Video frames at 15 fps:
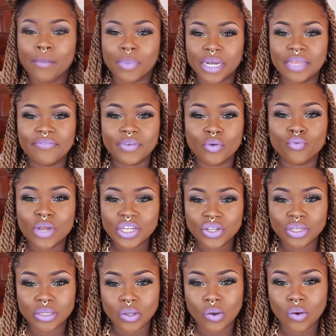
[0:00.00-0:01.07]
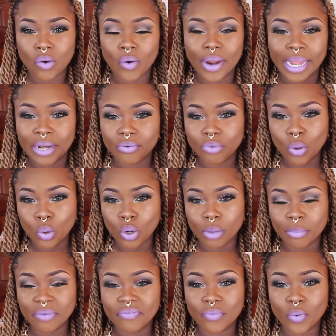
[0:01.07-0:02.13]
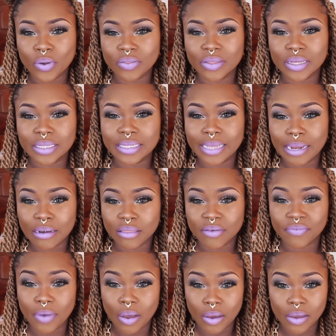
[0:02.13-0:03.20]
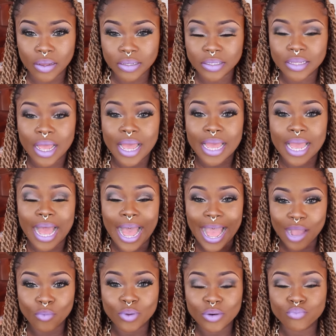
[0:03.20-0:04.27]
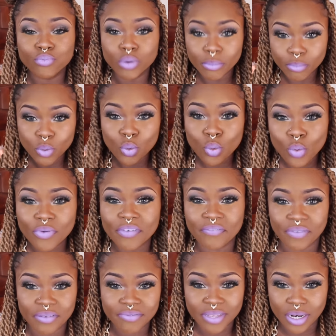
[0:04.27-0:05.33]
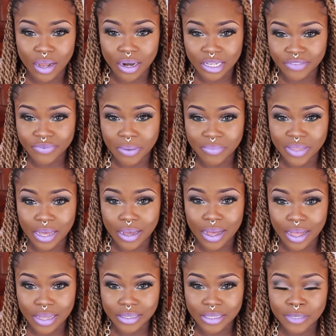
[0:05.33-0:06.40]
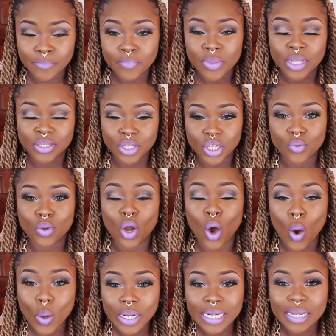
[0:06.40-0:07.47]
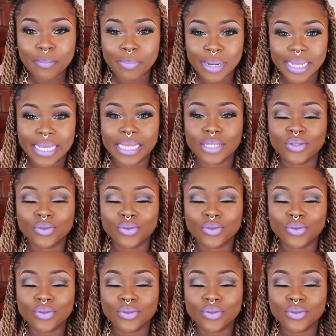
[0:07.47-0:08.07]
but if you register or enroll before the 10th of August I will remove $50 from that cost so you will only pay